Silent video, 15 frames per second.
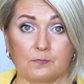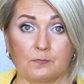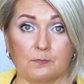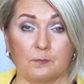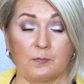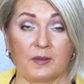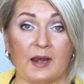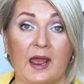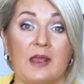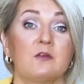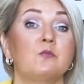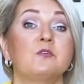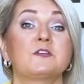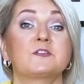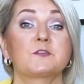But I
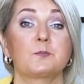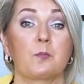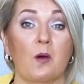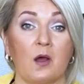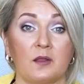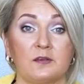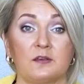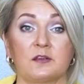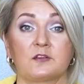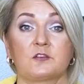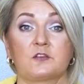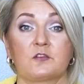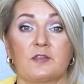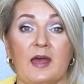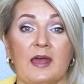
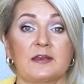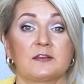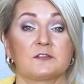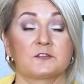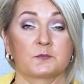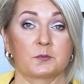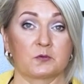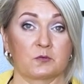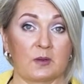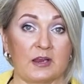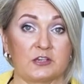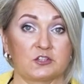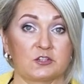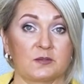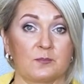responded to that
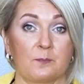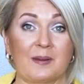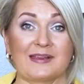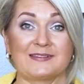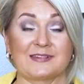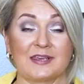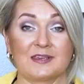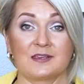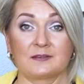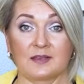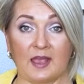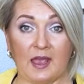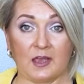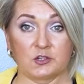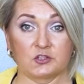inspiration by taking
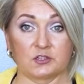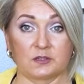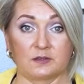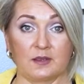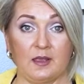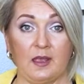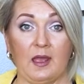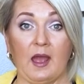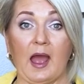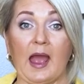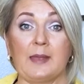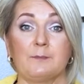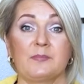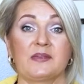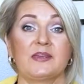action.
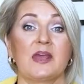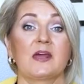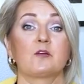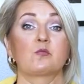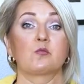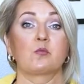I began